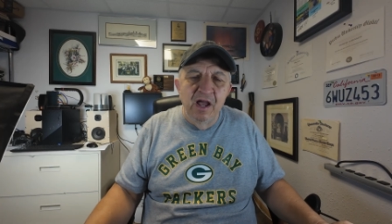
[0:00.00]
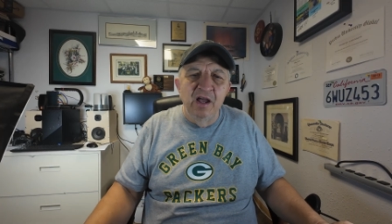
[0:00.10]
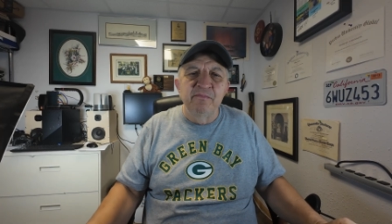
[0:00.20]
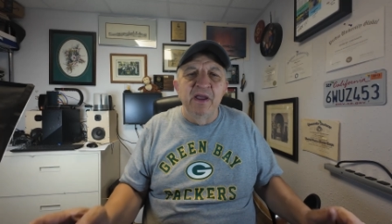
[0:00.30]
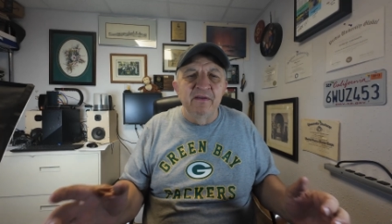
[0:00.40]

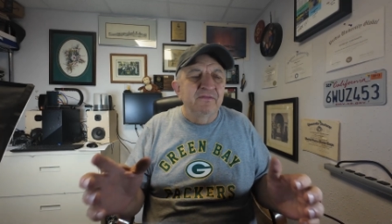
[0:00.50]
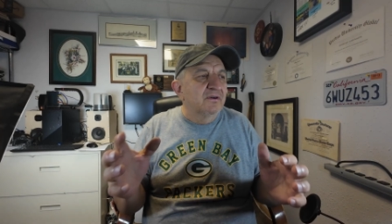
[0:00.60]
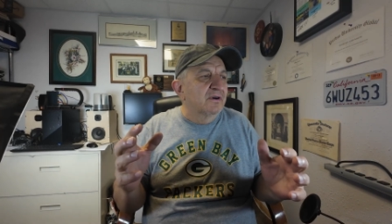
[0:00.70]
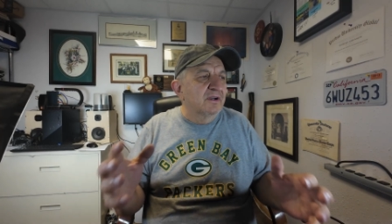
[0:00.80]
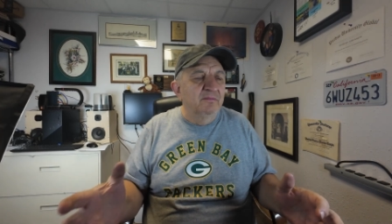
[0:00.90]
I'm
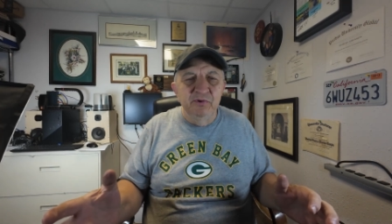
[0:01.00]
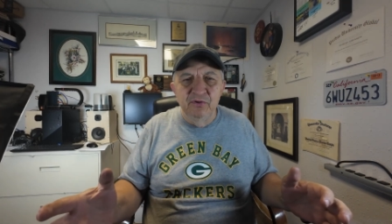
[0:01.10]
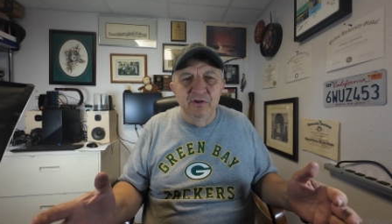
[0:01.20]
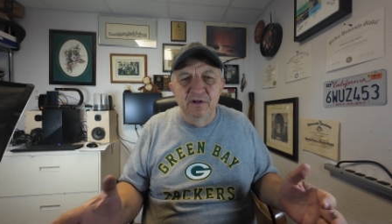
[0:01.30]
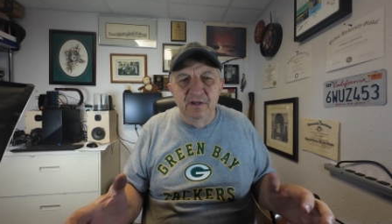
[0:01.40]
after
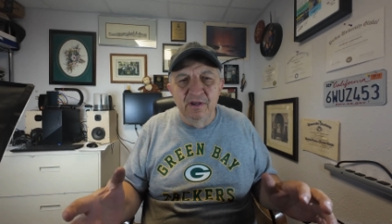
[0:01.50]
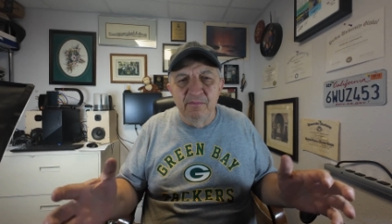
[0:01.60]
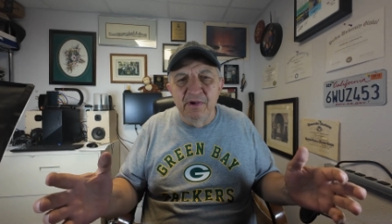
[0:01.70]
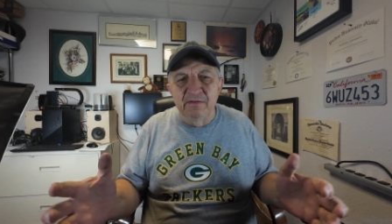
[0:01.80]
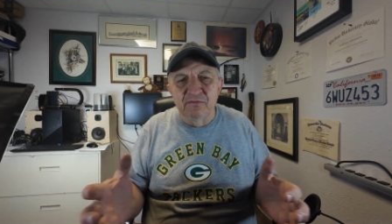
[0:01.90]
community.
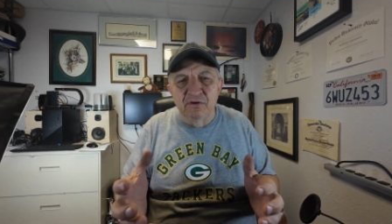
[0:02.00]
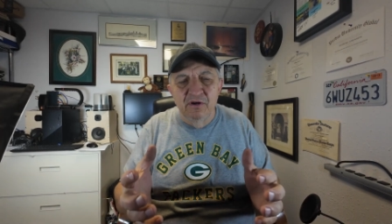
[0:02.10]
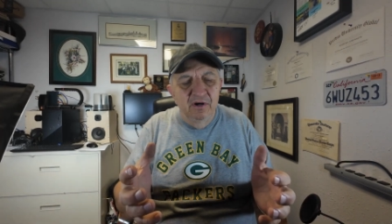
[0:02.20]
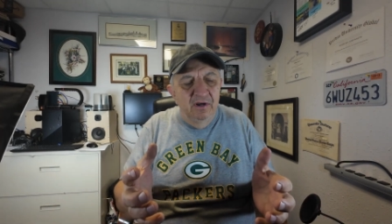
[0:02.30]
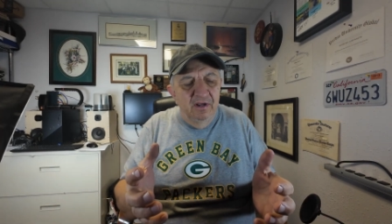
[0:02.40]
I'm
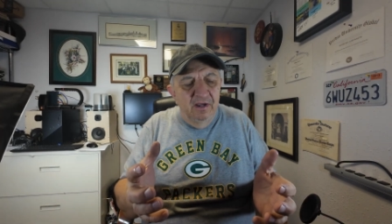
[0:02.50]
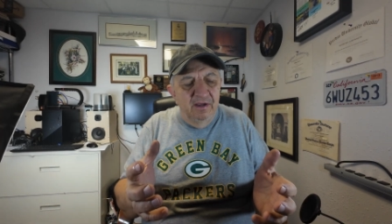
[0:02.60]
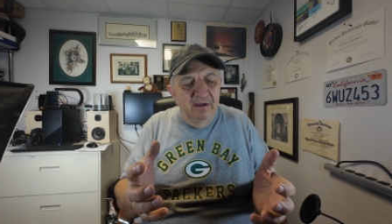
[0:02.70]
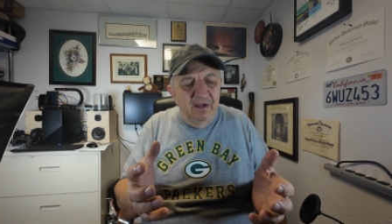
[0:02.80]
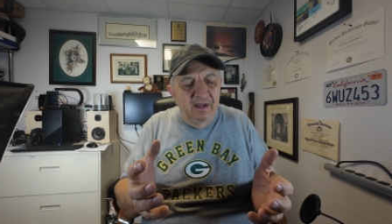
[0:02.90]
after
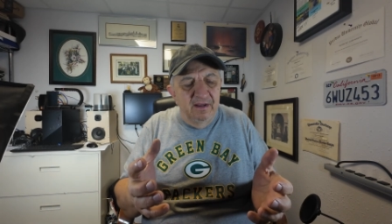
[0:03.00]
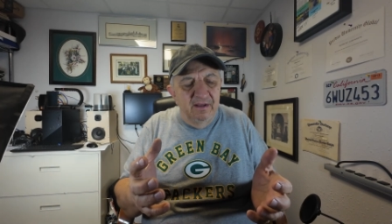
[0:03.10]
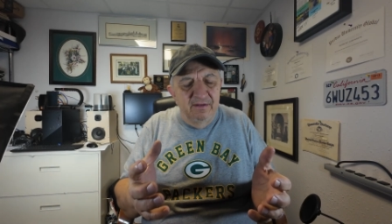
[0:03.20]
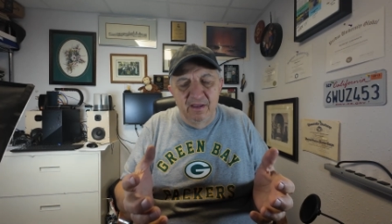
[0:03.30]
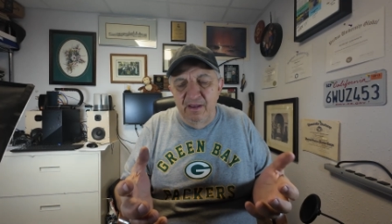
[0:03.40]

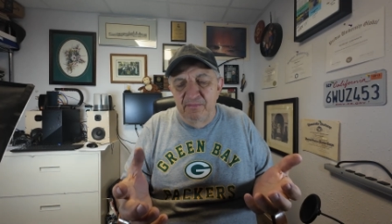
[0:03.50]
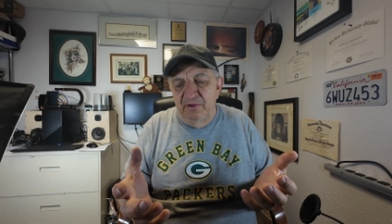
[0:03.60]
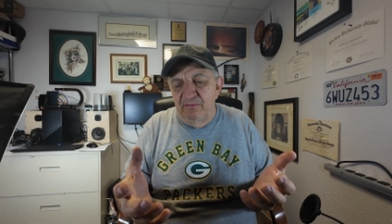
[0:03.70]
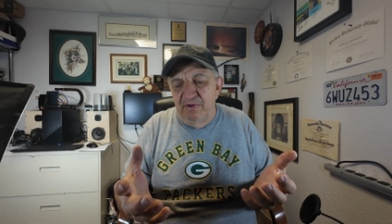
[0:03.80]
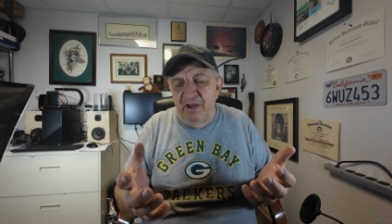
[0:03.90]

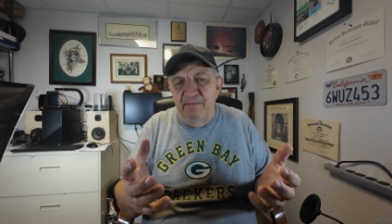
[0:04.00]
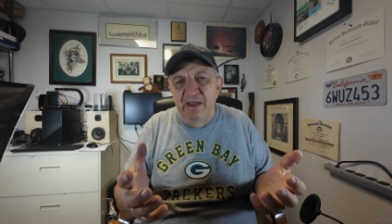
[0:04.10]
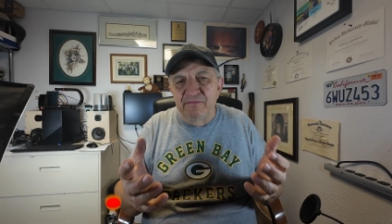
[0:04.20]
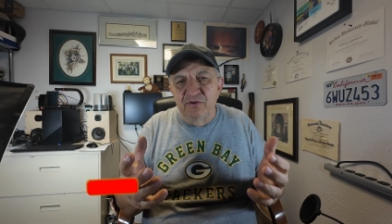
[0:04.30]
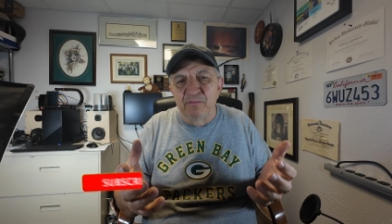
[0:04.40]
I'm
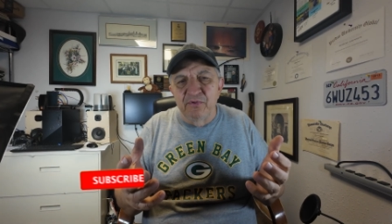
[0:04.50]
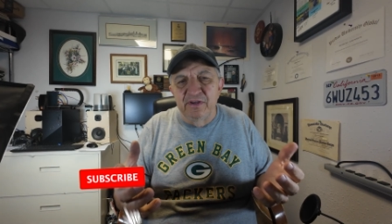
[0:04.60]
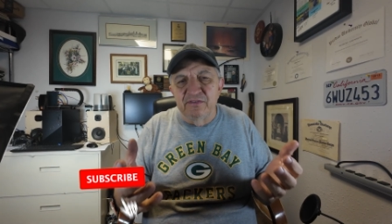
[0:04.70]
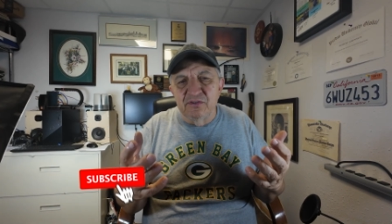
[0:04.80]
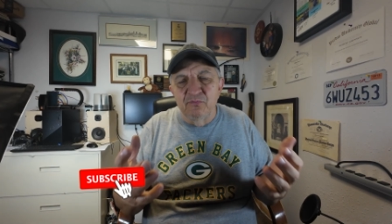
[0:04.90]
after a
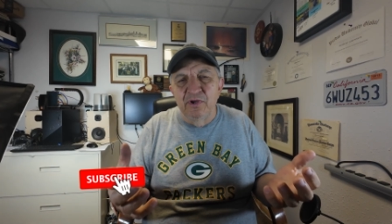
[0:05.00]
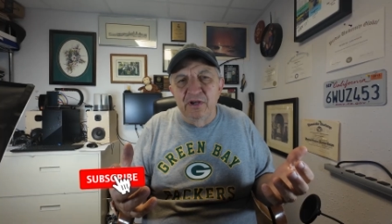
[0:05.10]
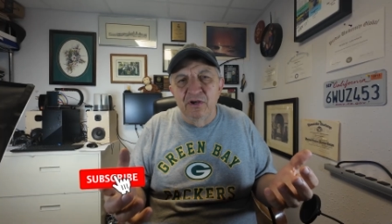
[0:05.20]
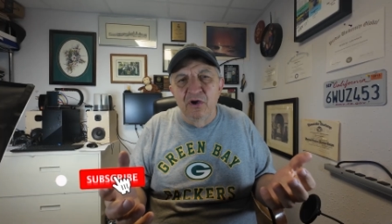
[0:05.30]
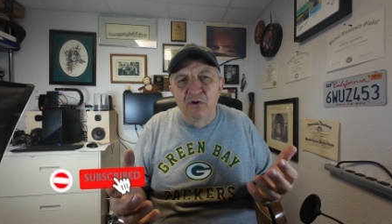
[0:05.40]
place that we
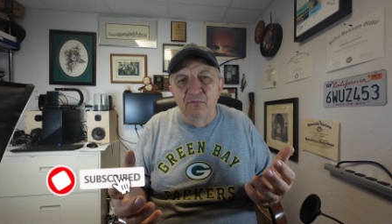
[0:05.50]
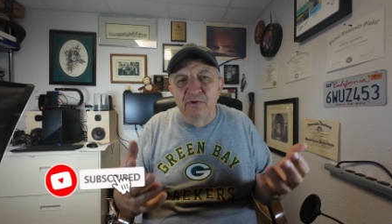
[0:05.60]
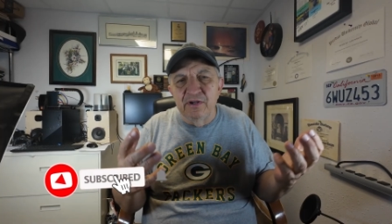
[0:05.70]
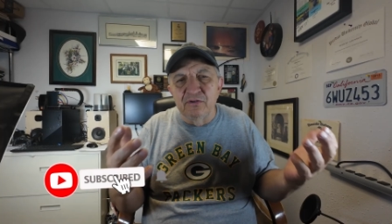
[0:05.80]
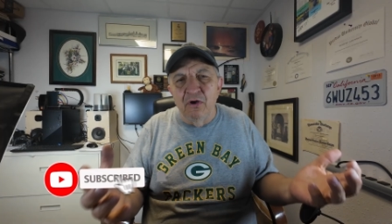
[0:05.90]
can go and
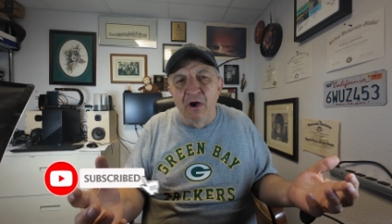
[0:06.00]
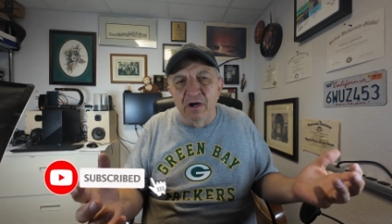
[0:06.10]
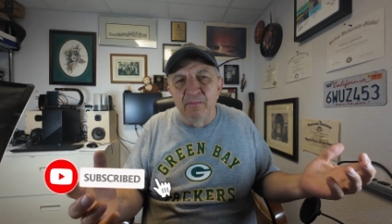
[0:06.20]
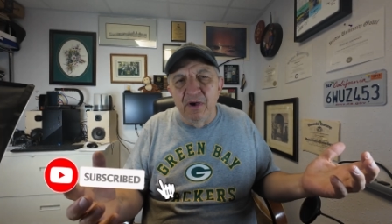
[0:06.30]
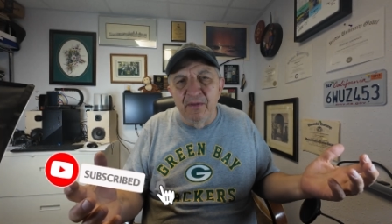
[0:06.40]
we can
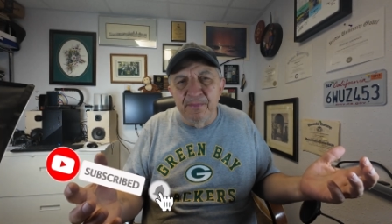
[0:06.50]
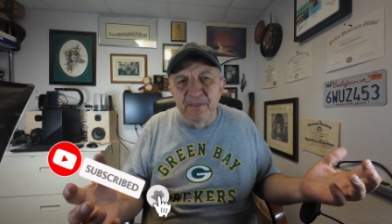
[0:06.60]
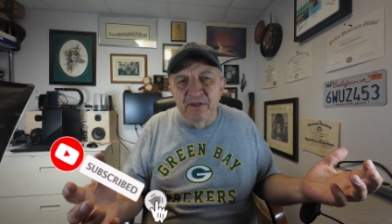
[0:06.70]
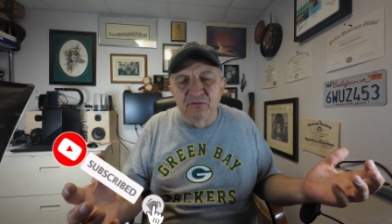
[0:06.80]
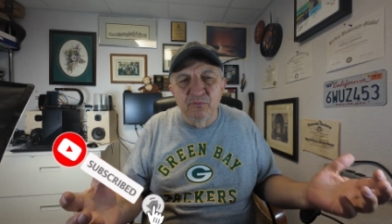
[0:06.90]
talk about
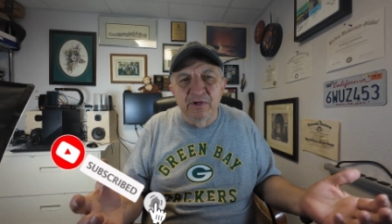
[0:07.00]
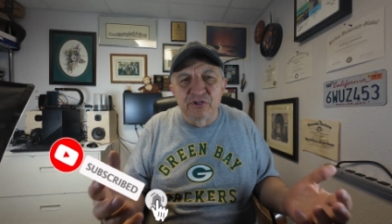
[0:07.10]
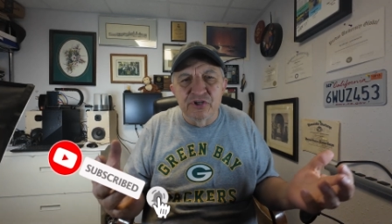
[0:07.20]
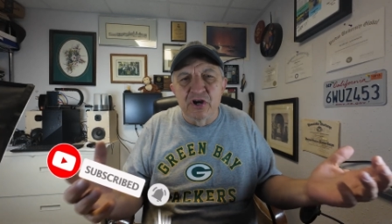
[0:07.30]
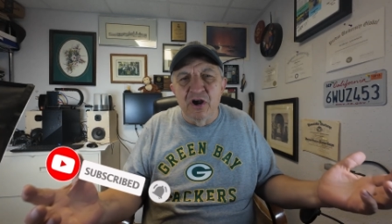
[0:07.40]
things. We can
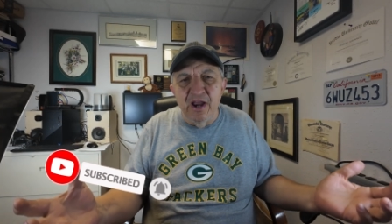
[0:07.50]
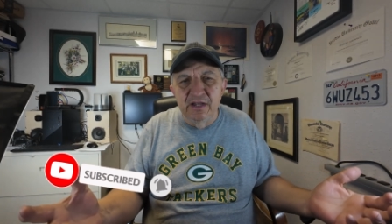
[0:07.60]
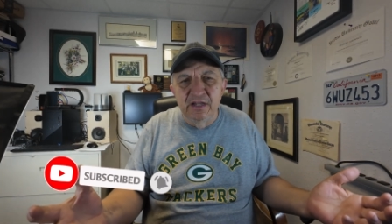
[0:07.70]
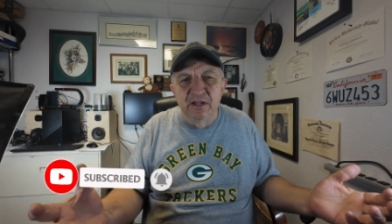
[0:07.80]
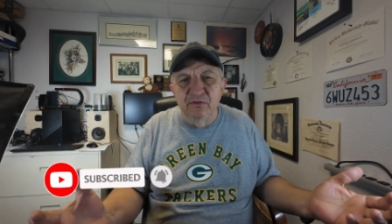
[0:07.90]
share
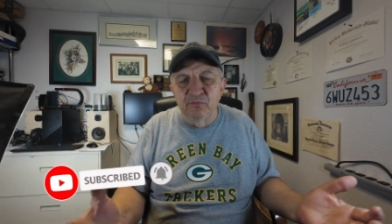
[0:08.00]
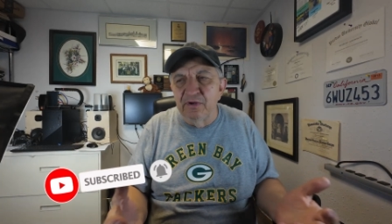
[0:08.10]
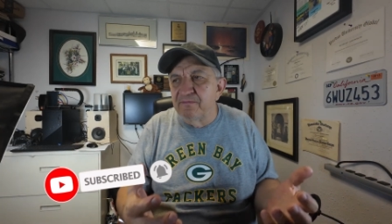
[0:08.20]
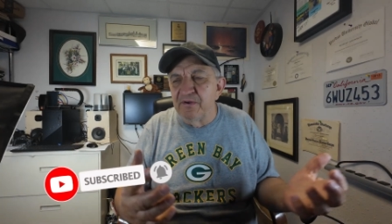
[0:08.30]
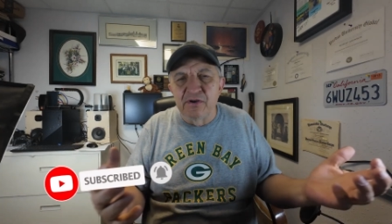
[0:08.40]
ideas.
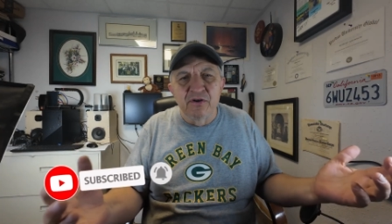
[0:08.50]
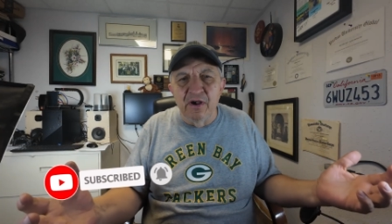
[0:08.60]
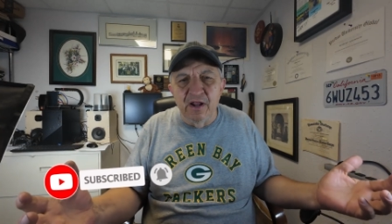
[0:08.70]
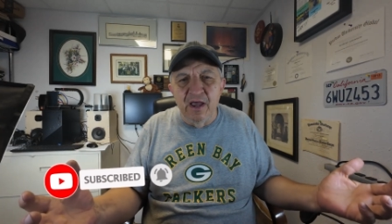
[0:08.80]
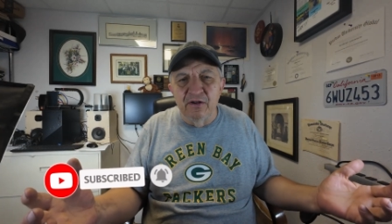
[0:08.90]
We can figure
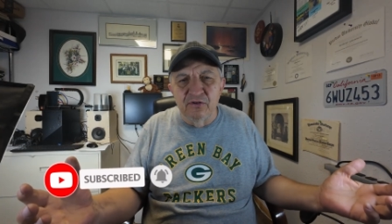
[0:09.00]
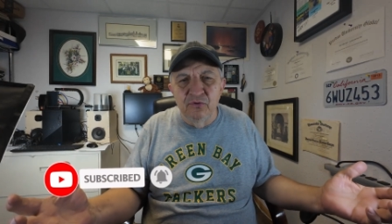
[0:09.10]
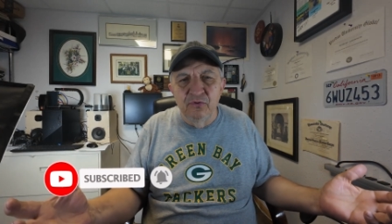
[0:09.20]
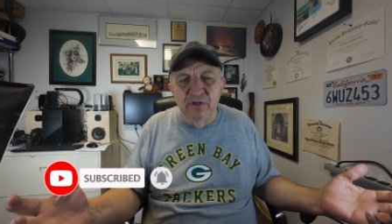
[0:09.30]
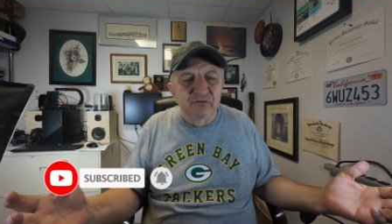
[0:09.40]
out how to
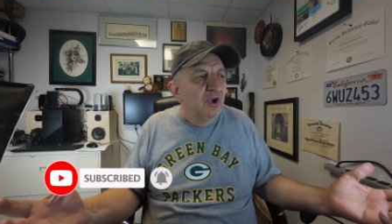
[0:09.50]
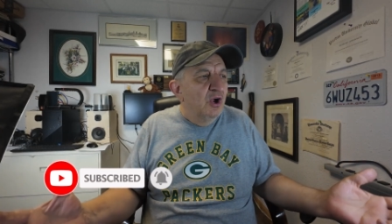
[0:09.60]
do this.